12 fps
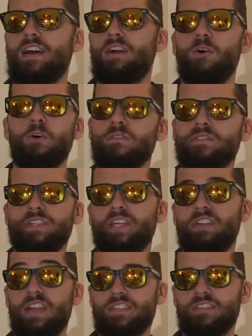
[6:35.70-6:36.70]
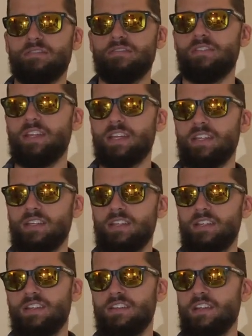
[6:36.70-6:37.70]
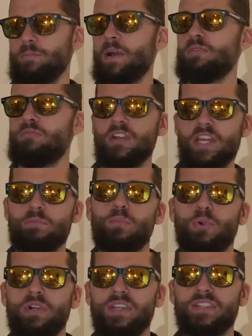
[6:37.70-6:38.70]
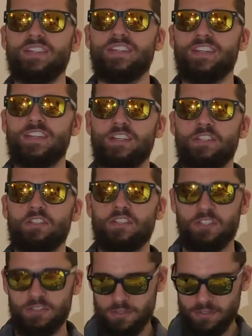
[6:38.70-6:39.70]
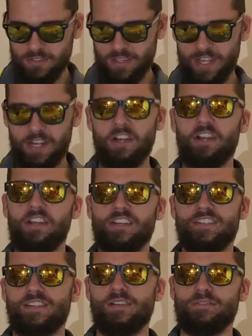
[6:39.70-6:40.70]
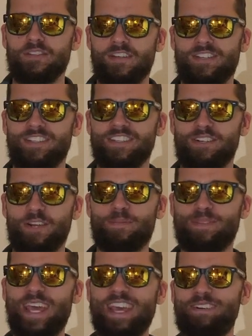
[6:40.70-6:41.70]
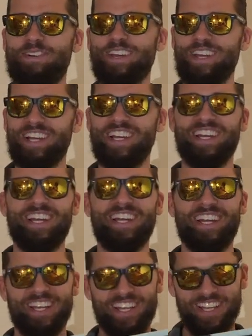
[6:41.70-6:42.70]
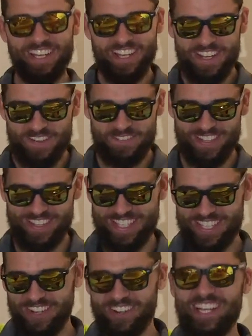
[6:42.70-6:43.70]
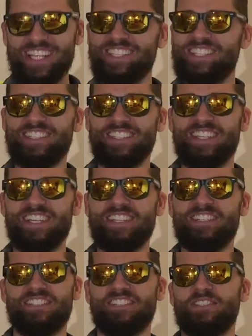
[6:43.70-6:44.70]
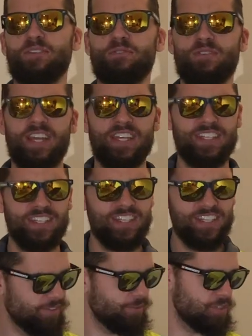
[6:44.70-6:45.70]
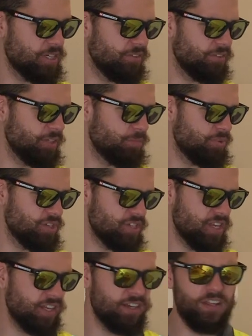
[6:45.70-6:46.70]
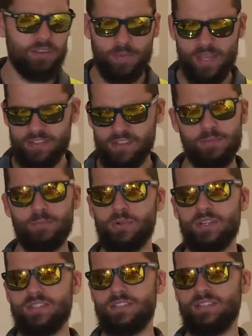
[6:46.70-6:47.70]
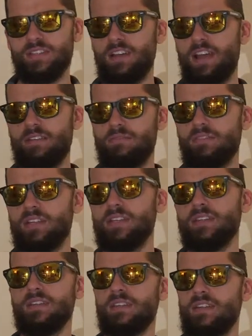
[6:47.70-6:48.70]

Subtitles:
overly aggressive. Like my rain board, you would like hurt yourself touching the grip tape. But this one is so right, which I really appreciate. And all the Pantheon boards I've ridden,